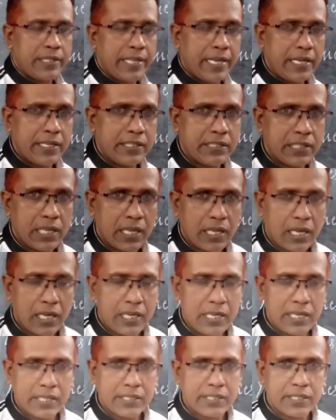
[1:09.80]
they
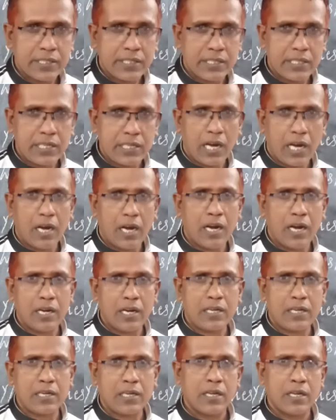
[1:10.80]
generally
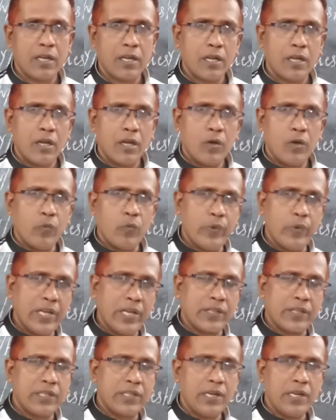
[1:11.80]
start
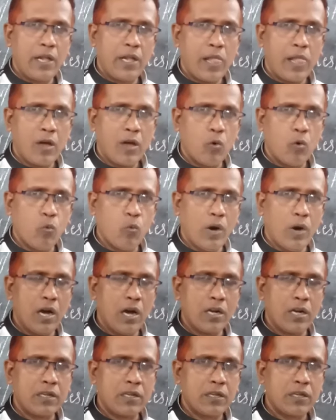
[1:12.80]
with
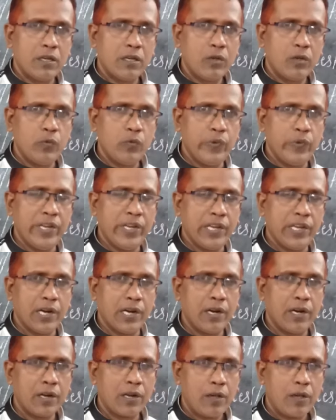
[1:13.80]
what,
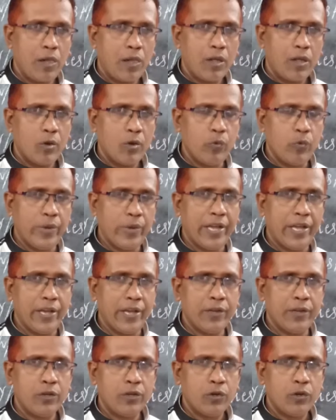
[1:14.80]
where,
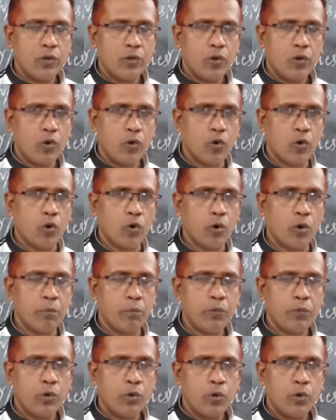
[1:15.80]
when,
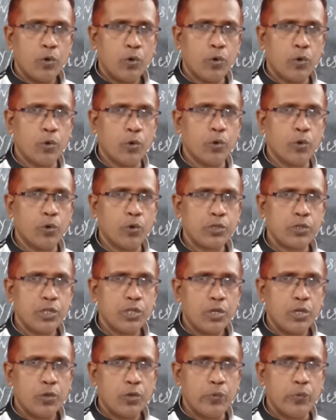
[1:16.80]
whom, whose,
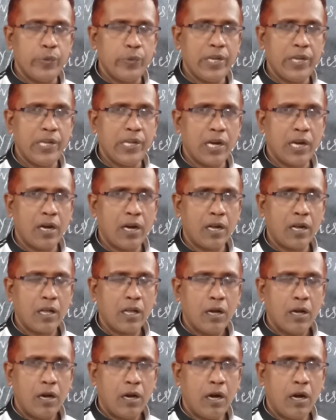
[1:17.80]
where,
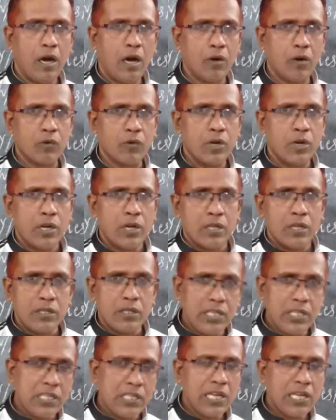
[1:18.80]
how.
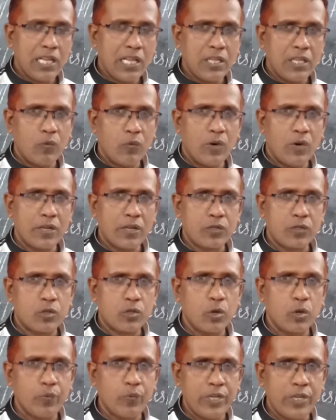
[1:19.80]
These are the words
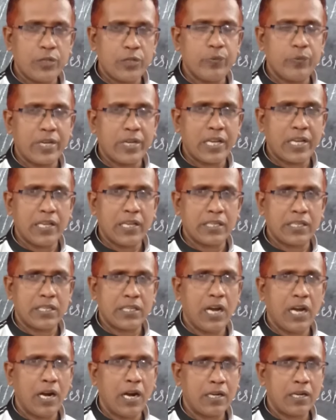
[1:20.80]
through which we can
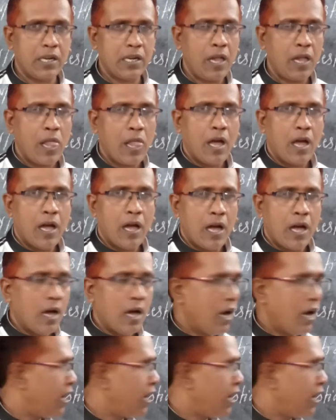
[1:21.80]
start a